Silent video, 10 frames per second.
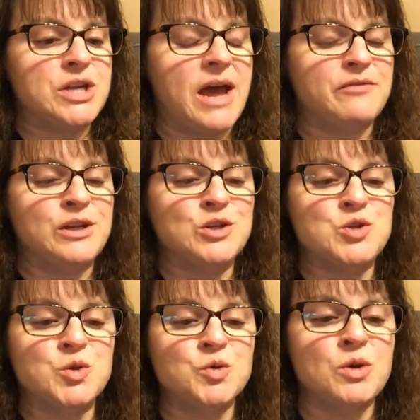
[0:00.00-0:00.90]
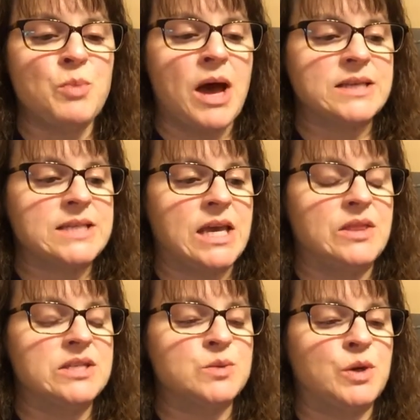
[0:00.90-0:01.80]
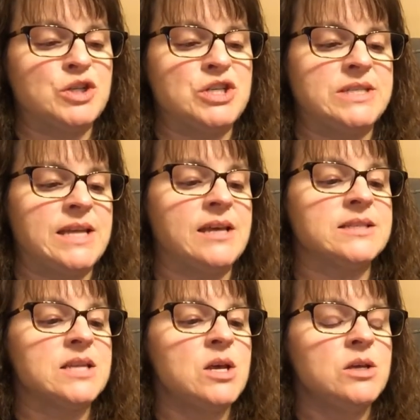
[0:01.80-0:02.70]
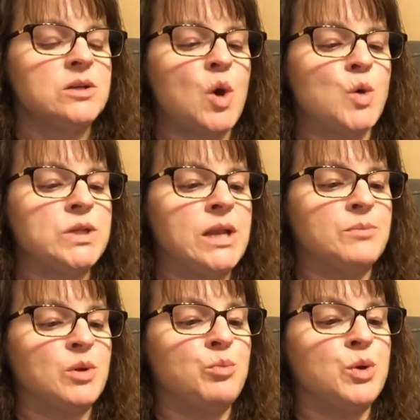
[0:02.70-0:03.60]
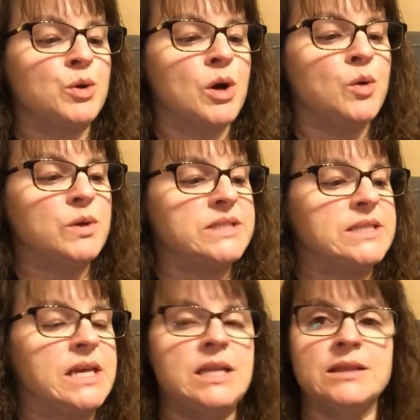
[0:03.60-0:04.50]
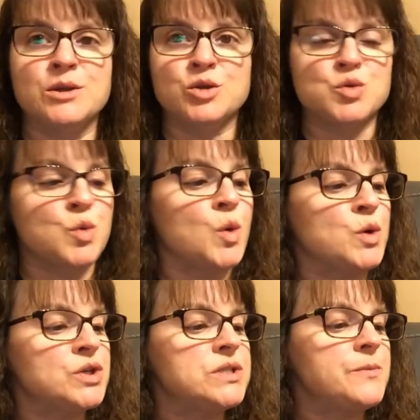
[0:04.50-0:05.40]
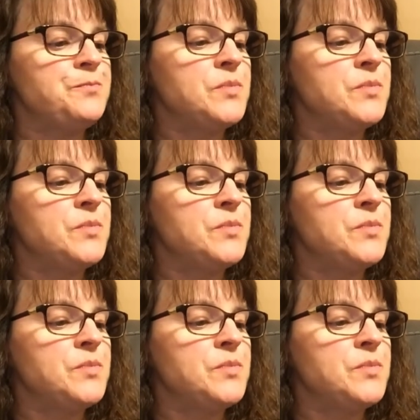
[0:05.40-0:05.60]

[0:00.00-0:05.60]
having a jewelry box like this one, she says, holding up the bureau with skinny little drawers.